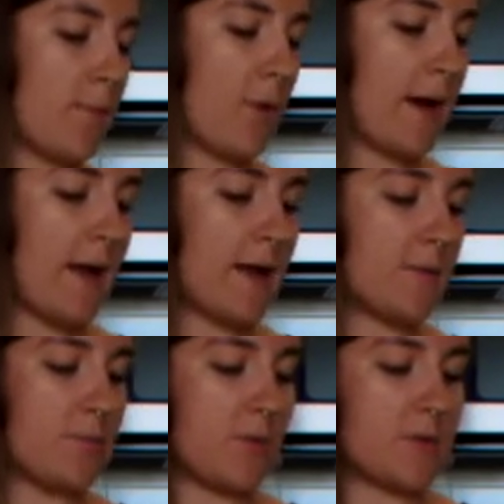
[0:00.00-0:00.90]
went ahead
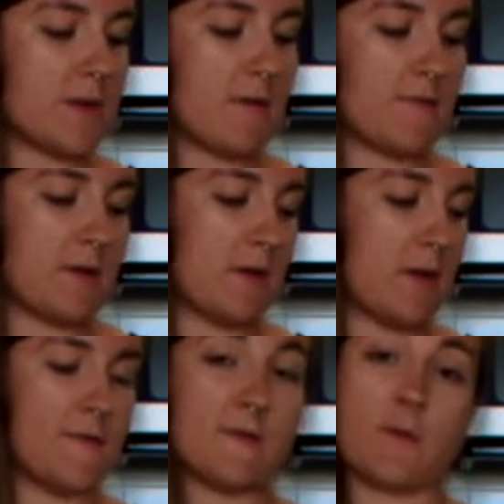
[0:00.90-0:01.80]
and pulled off the
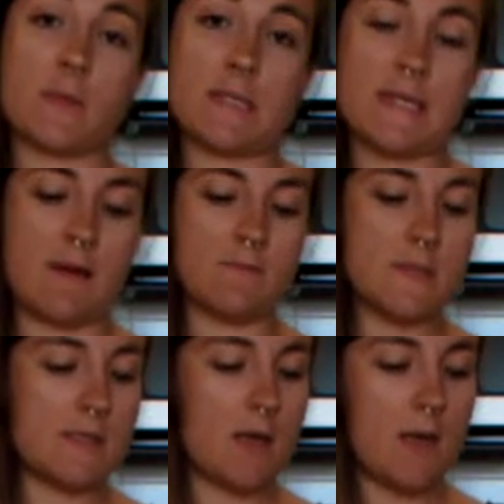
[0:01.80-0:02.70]
leaves from the
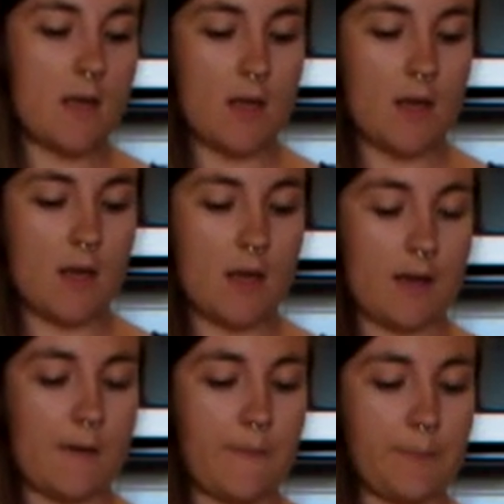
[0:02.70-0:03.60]
stems
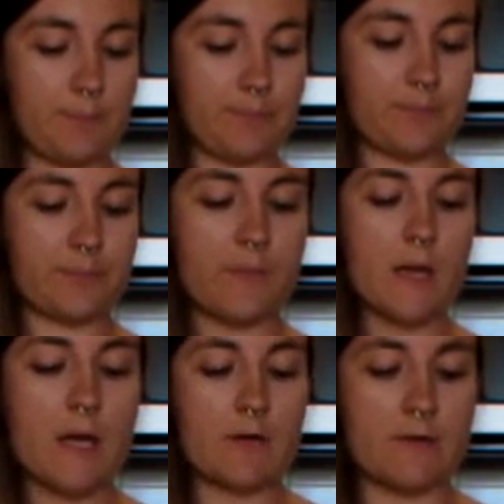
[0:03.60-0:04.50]
and
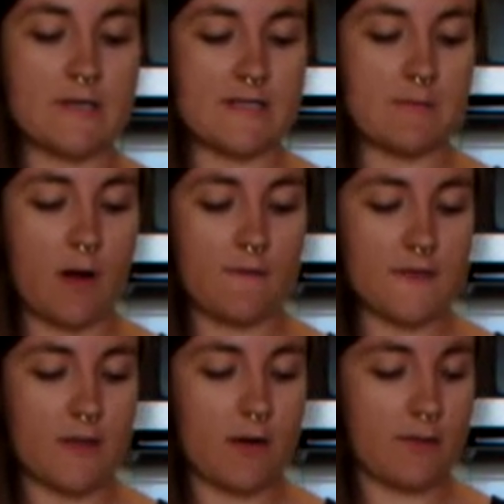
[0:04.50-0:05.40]
rinsed them off
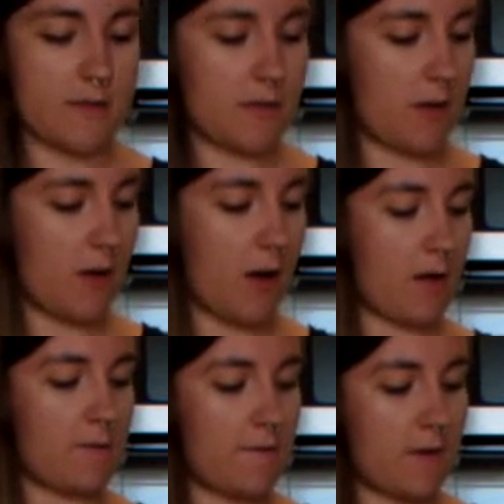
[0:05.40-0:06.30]
to get all the dirt
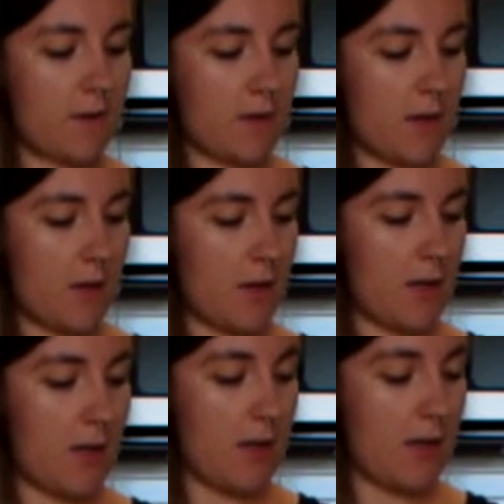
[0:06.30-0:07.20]
off.
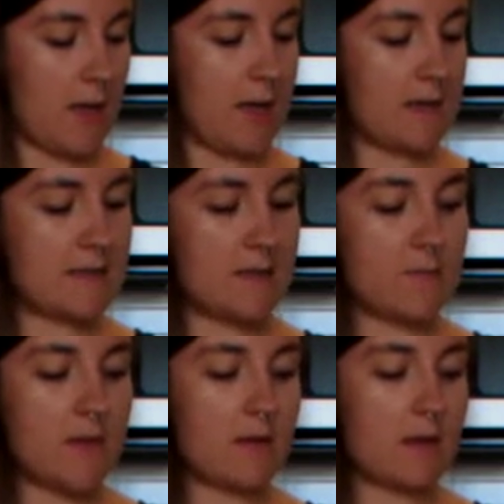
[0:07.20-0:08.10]
And
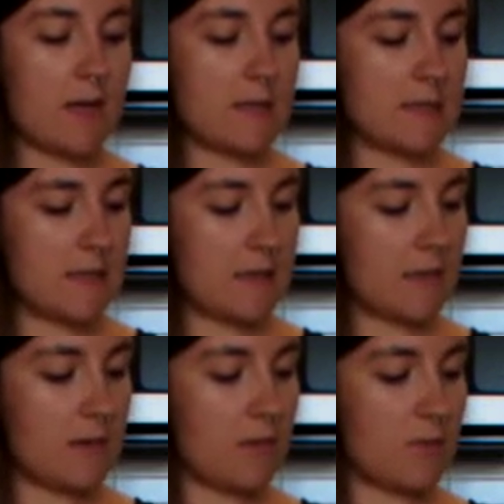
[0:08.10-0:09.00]
something that I
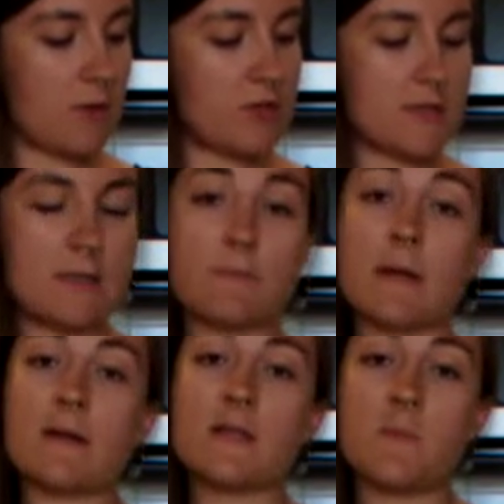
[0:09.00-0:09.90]
did, which is a
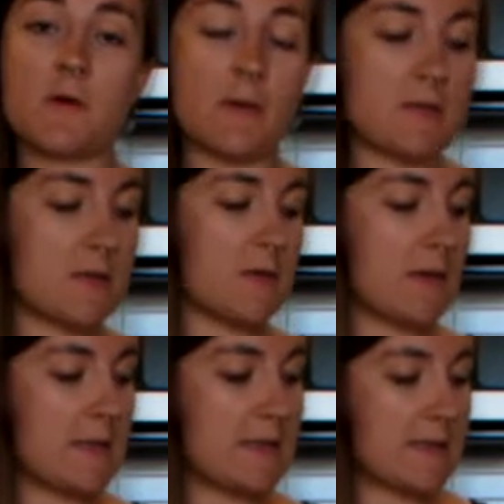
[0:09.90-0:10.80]
bit experimental,
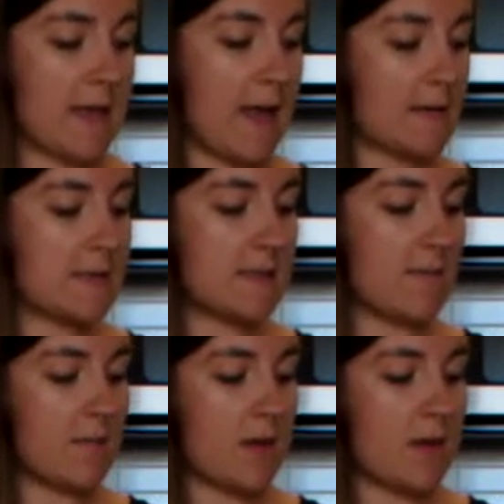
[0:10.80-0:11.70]
is I had
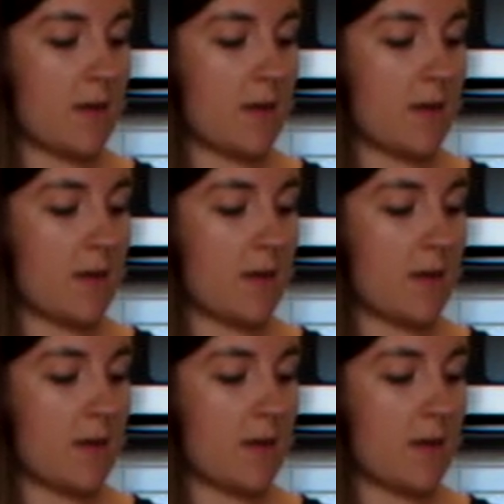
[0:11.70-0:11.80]
some